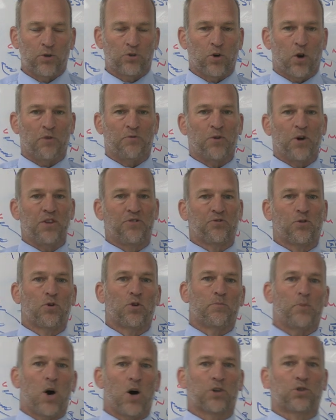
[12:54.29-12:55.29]
So if we threw
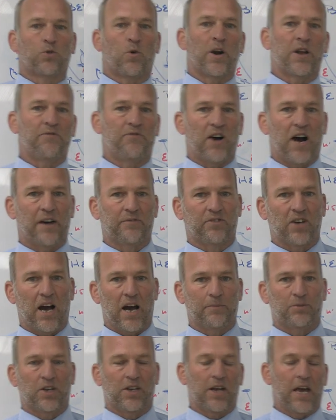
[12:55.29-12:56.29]
the ball 25
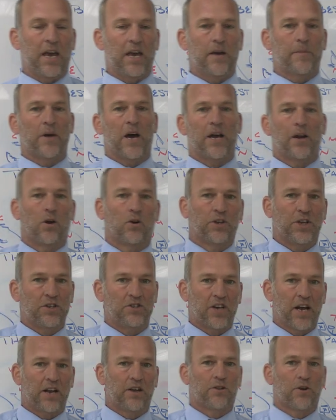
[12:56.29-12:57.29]
times a game and only
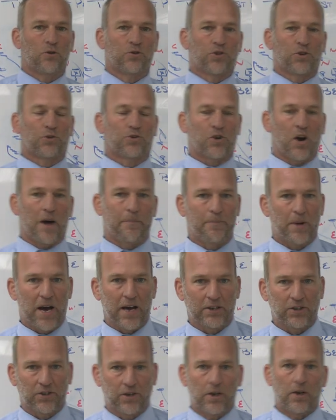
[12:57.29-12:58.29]
10 of those are
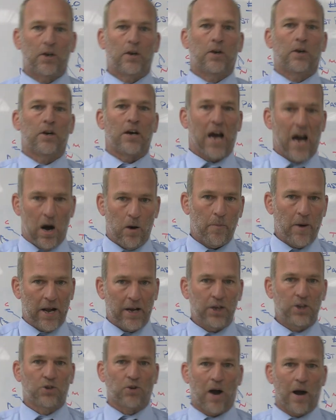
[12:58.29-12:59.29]
dropbacks, how
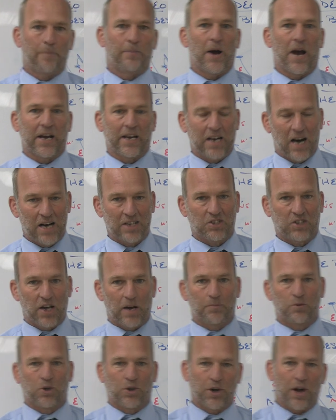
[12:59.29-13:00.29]
many dropback
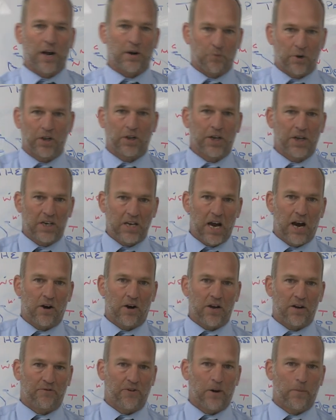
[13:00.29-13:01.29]
concepts should I really
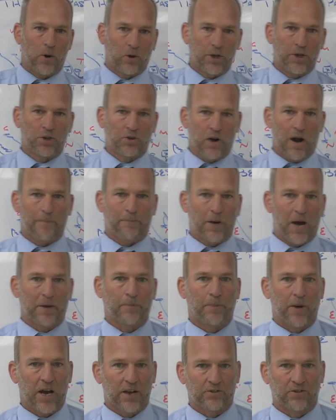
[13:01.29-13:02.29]
carry if I'm only
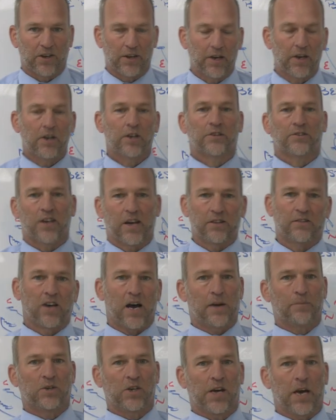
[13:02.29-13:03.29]
dropback passing 10
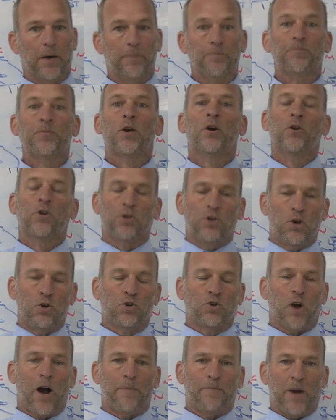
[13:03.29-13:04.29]
times a game? You
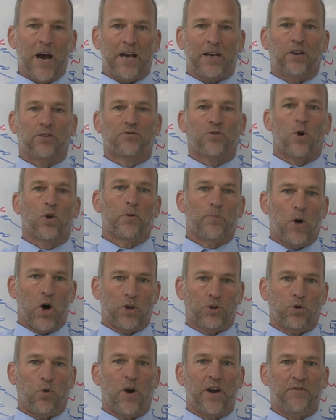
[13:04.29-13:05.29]
drop back and the
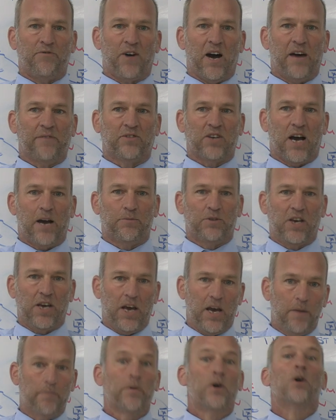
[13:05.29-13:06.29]
ball 25 times a
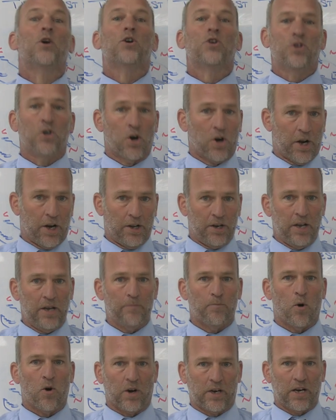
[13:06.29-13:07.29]
game, you're going to
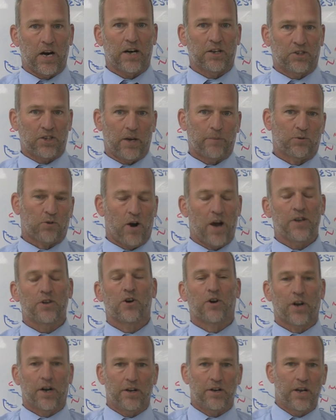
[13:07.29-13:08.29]
need more concepts, right?
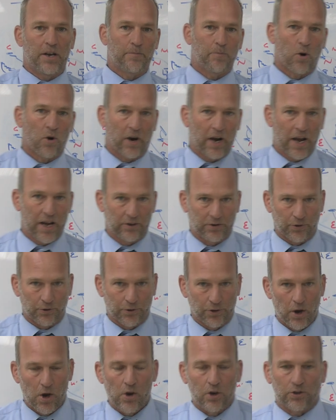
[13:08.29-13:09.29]
You're going to need more
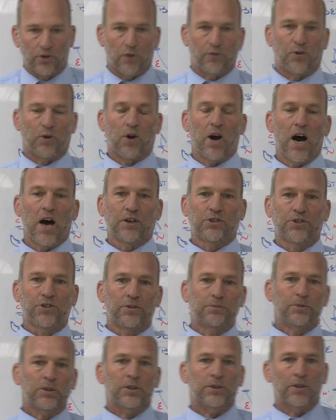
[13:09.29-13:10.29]
answers. So for
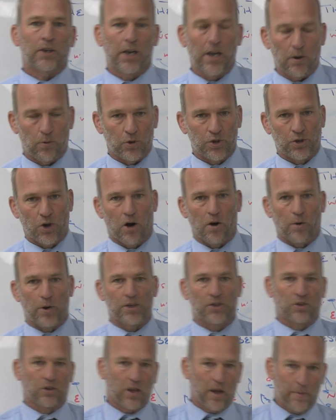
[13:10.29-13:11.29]
us, it was
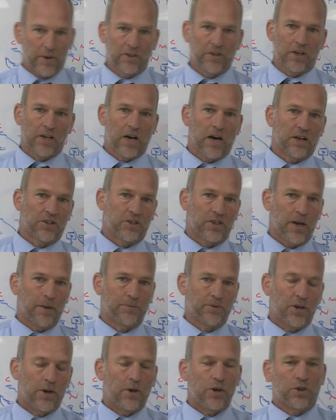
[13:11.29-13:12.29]
always limit the
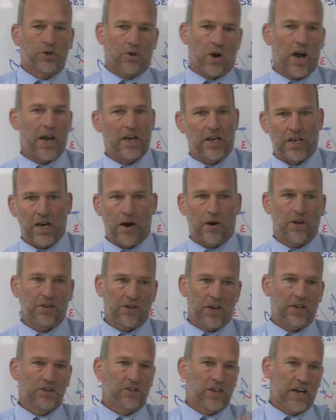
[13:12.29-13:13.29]
concepts, try and carry
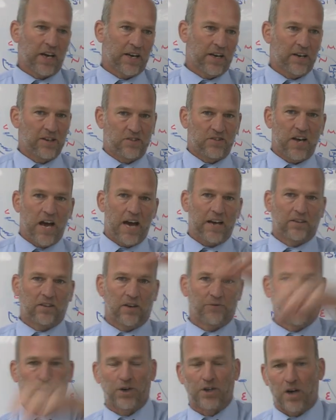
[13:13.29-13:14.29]
things that can attack
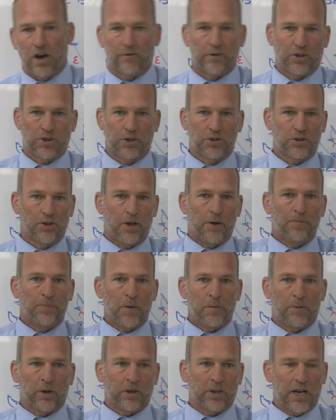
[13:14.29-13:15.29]
different coverages,
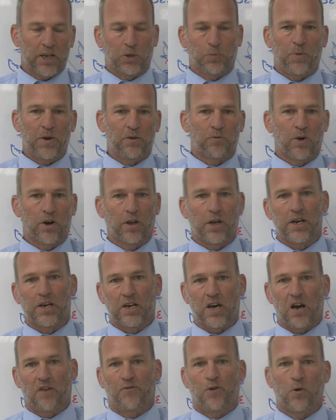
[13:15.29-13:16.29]
but let's be
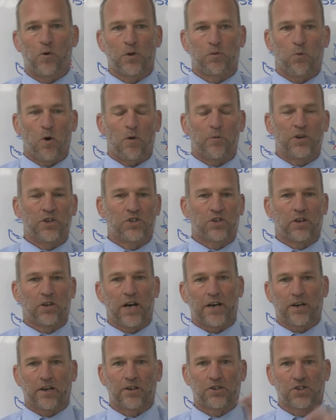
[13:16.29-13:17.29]
really careful with what we
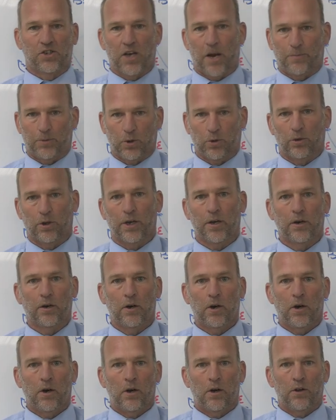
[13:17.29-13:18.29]
select
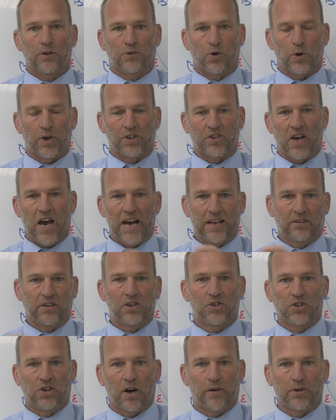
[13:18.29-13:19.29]
conceptually to attack
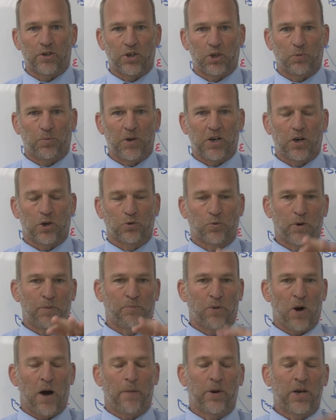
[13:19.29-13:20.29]
these coverages because we
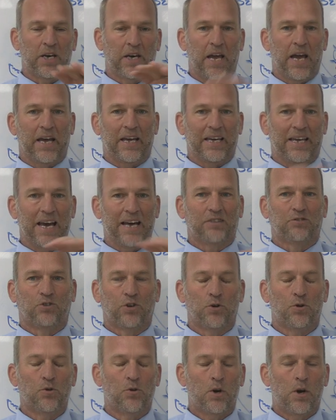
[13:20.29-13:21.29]
probably can't get
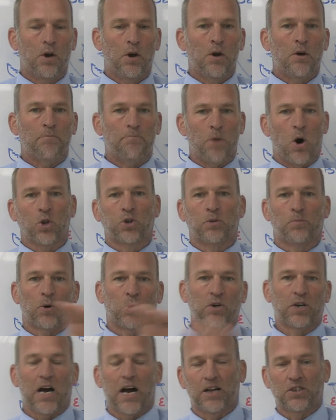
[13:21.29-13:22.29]
to
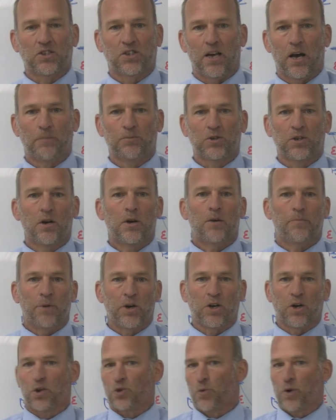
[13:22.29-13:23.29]
multiple concepts
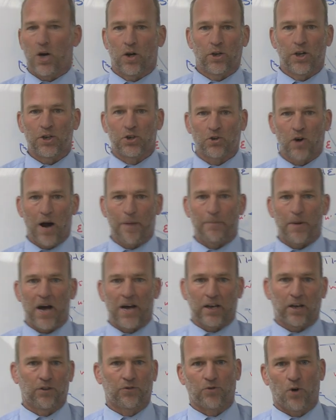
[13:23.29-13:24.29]
because we only drop
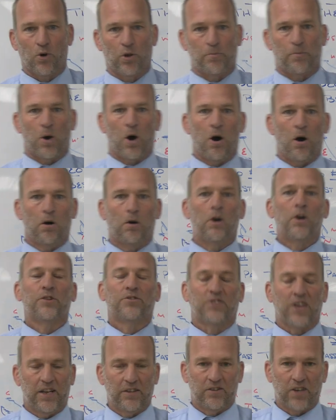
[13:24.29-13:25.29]
back and throw the ball
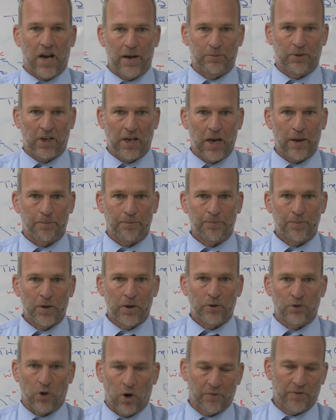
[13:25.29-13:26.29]
10 times a game.
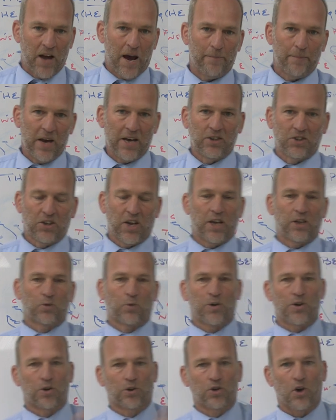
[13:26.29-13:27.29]
So if that makes sense,
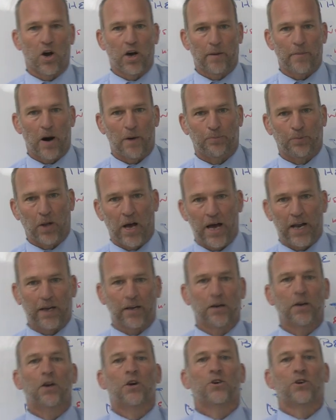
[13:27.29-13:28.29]
when you're talking about
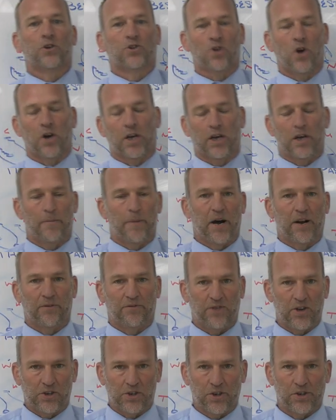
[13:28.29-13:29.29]
planning, you're talking about
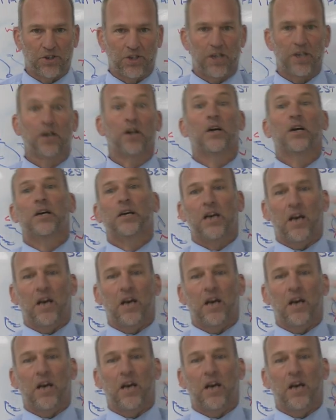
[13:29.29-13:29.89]
efficiency.